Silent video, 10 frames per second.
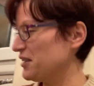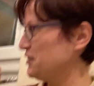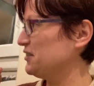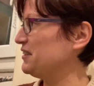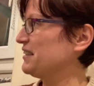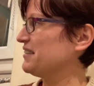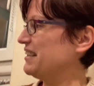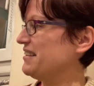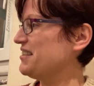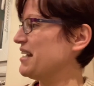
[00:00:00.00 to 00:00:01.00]
I just stick to
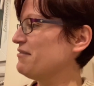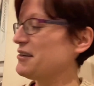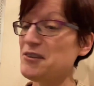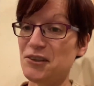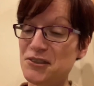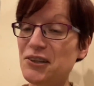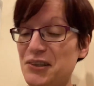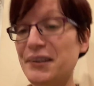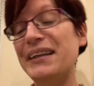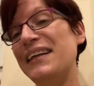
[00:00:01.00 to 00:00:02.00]
either shavings or
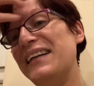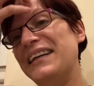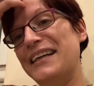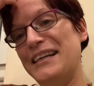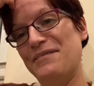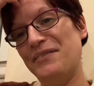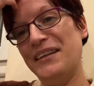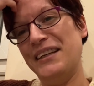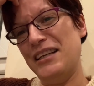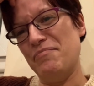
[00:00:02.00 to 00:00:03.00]
soil,
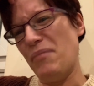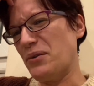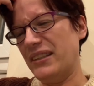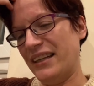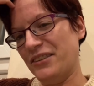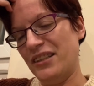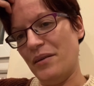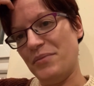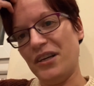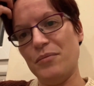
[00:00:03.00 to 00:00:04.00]
mostly down to
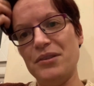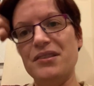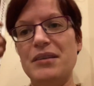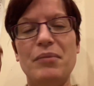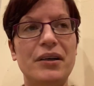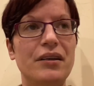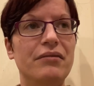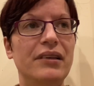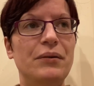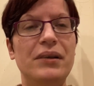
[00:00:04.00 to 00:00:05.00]
the absorbency point
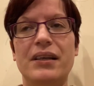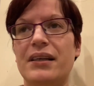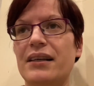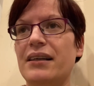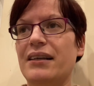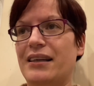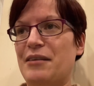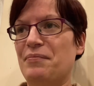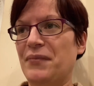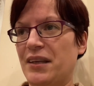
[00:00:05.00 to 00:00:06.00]
of view.
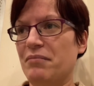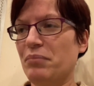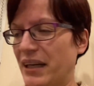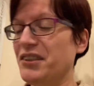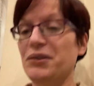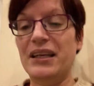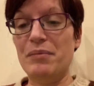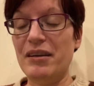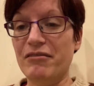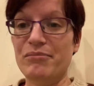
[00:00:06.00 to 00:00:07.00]
But I do
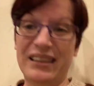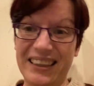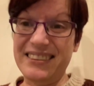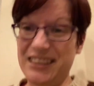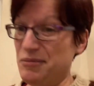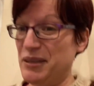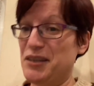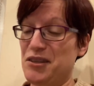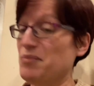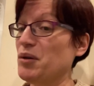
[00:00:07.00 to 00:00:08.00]
keep it in for my litters
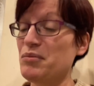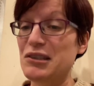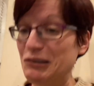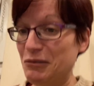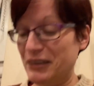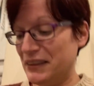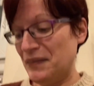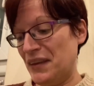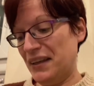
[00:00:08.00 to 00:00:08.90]
because the mums love it.